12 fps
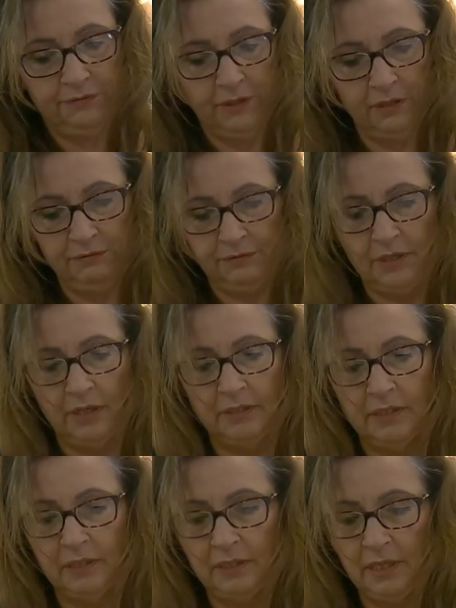of
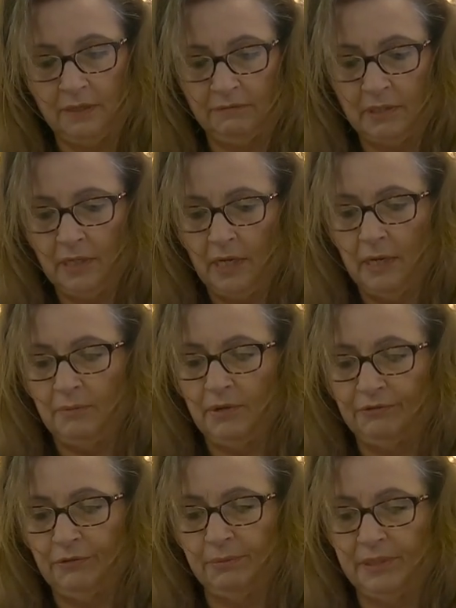gardening gloves,
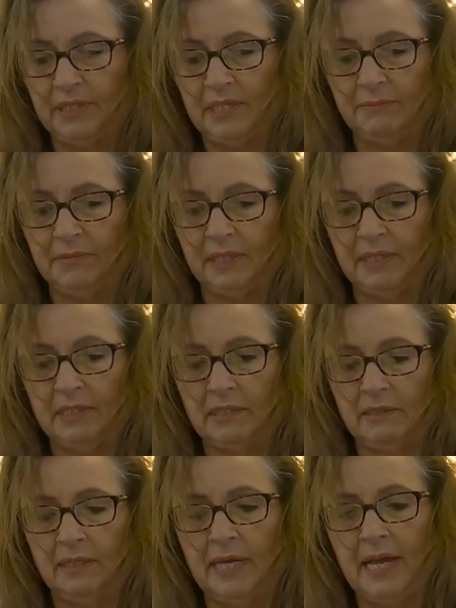preferably something that's
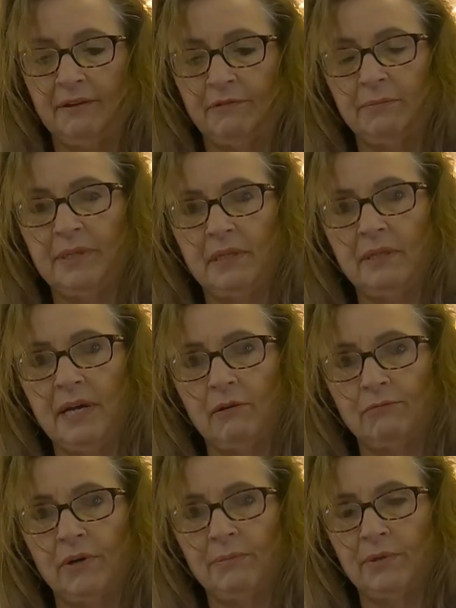going to have a bit of that
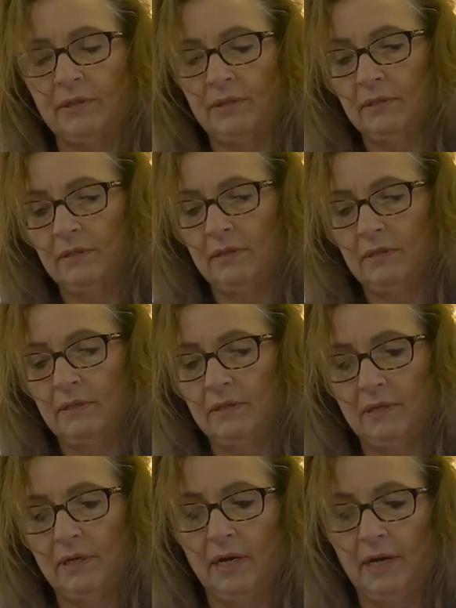rubber
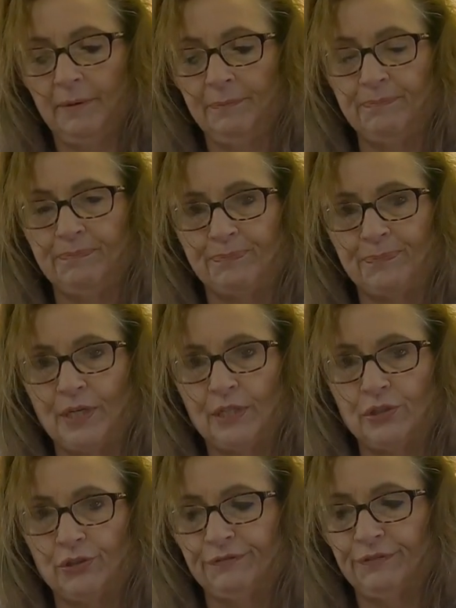
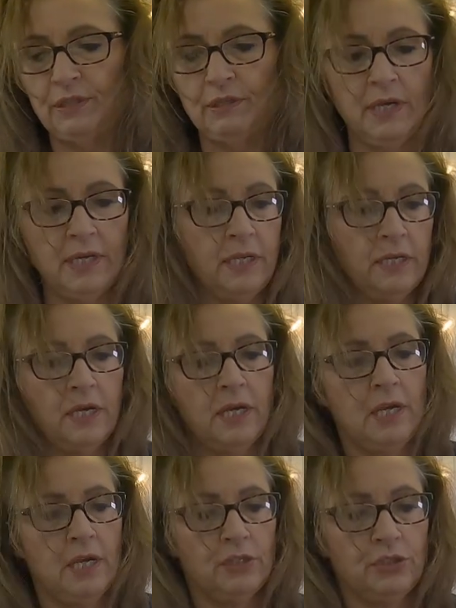surface on it,
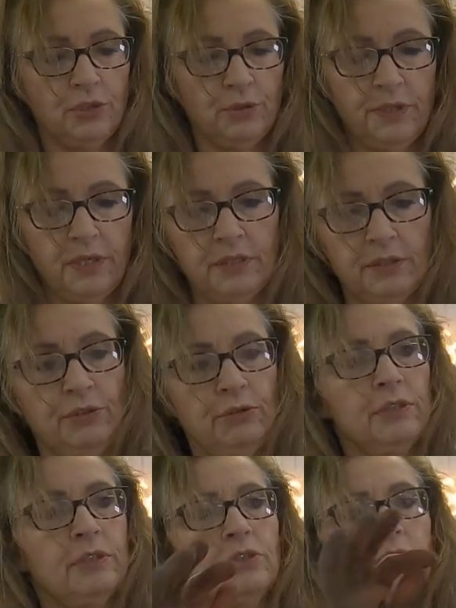so that you
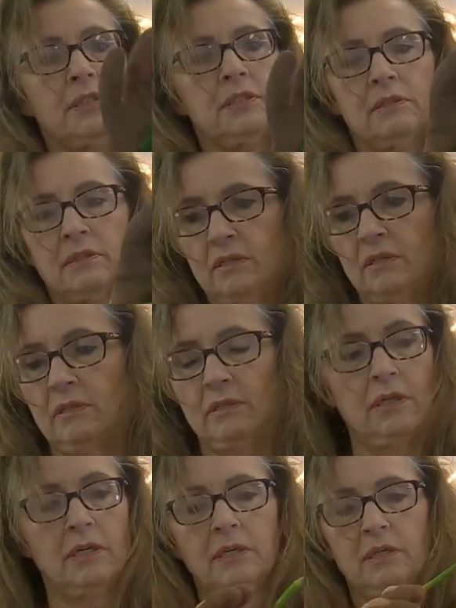can just
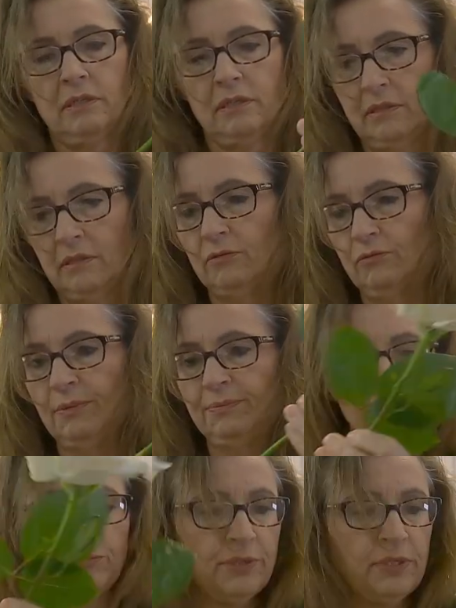rip
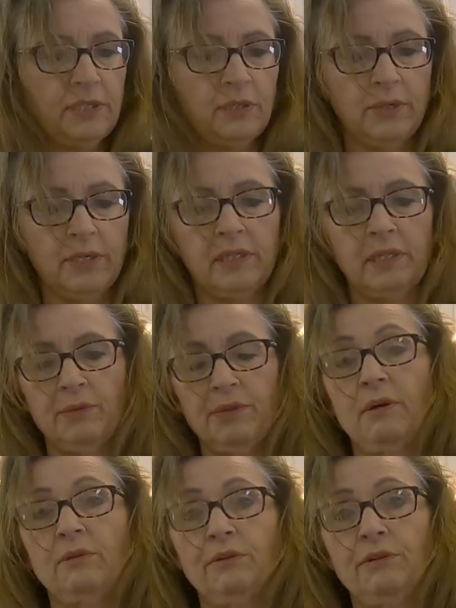them really quickly
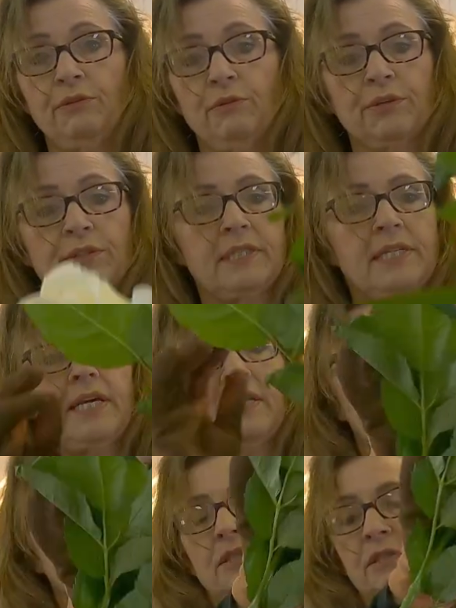without the thorns getting
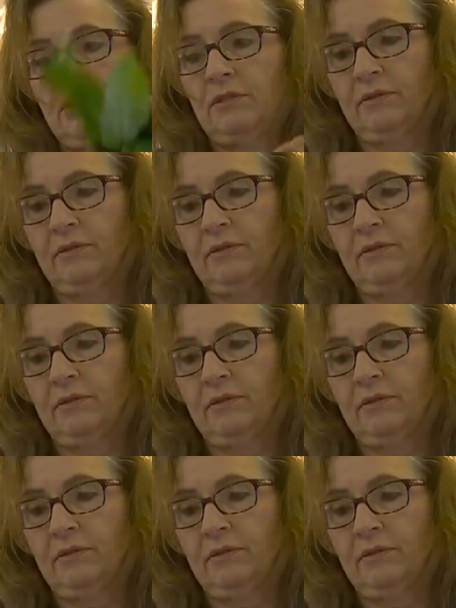to you.